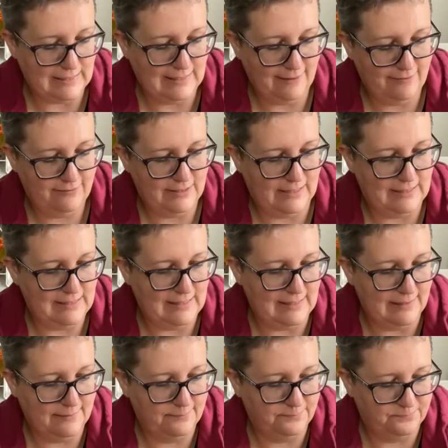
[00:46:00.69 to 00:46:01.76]
gift idea
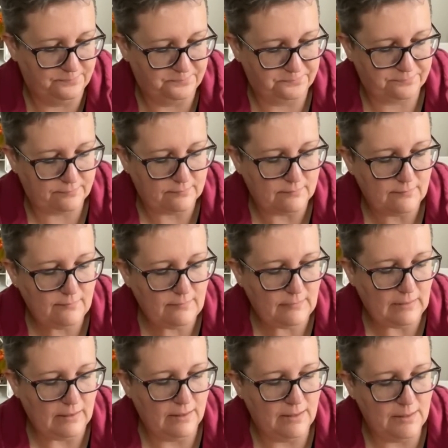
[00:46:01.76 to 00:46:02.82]

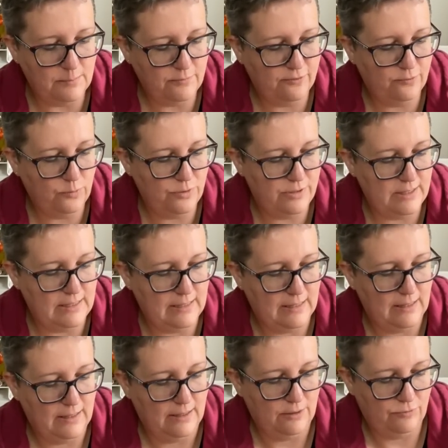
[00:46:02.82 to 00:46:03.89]
for the
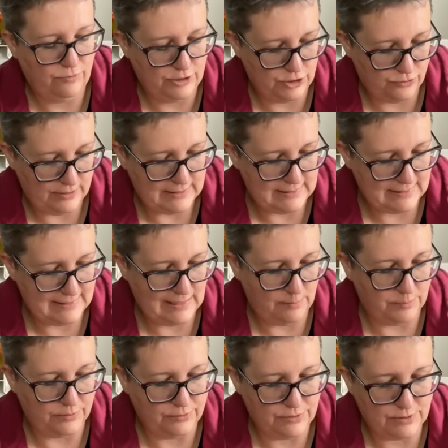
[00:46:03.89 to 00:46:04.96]
retreat
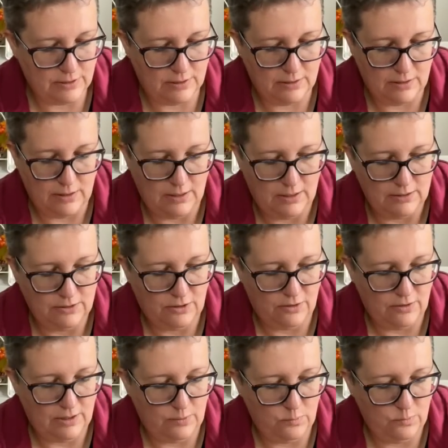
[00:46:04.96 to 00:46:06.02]
tables. Now
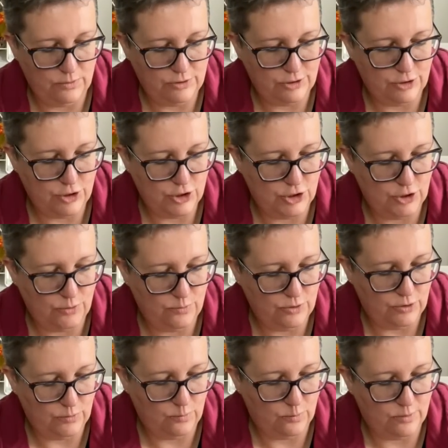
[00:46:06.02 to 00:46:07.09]
I want to show
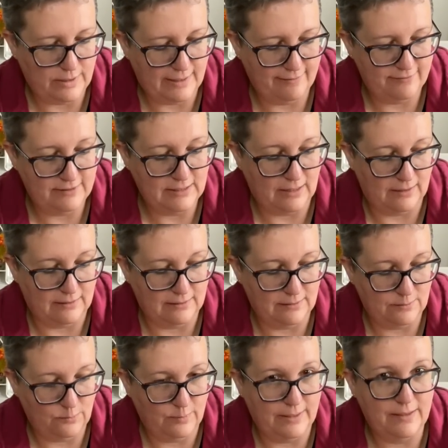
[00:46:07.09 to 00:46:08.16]
you what I've done
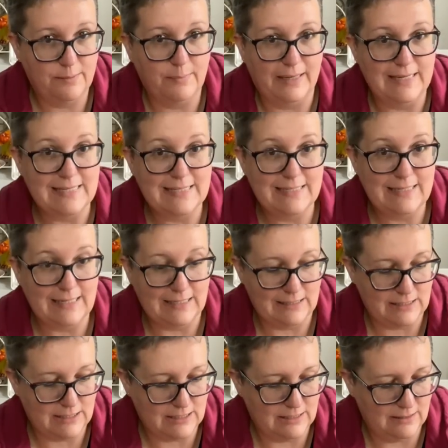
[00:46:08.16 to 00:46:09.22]
with my
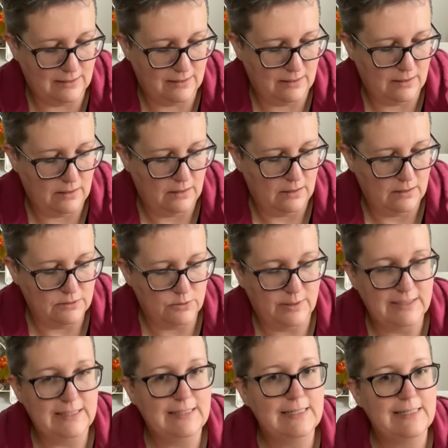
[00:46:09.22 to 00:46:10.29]
stitch. So I
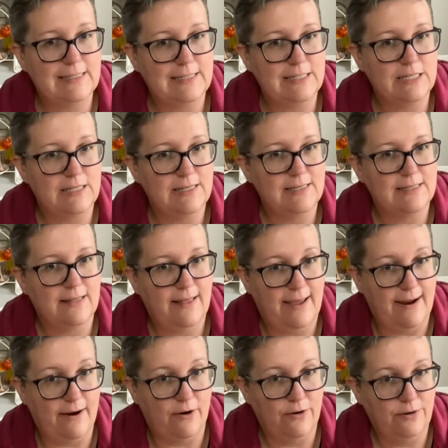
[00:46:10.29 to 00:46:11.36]
didn't stitch this
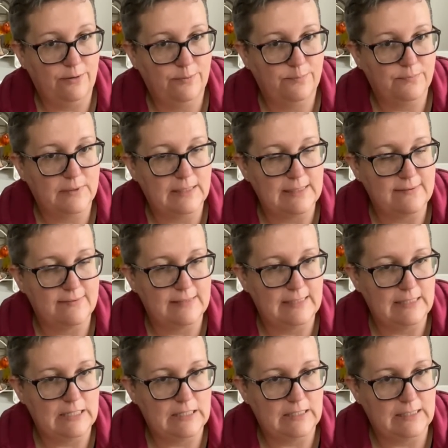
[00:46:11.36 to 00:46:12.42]
there, I
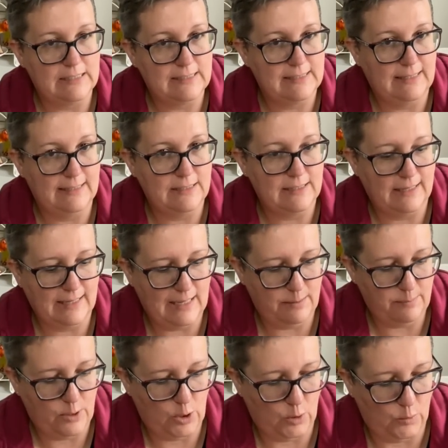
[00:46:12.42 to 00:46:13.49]
stitched it since I came
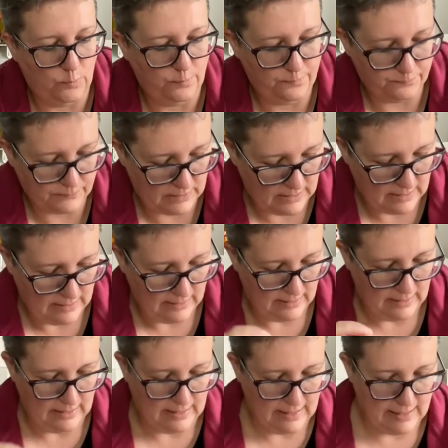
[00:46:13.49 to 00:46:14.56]
home,
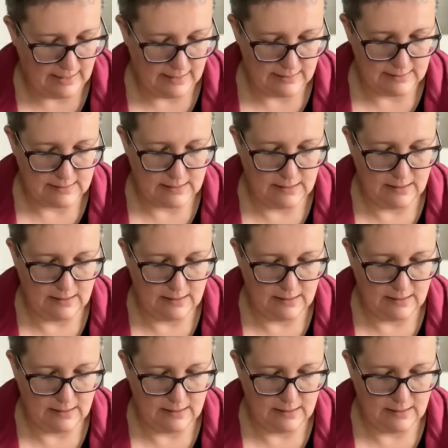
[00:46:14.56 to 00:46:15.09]
and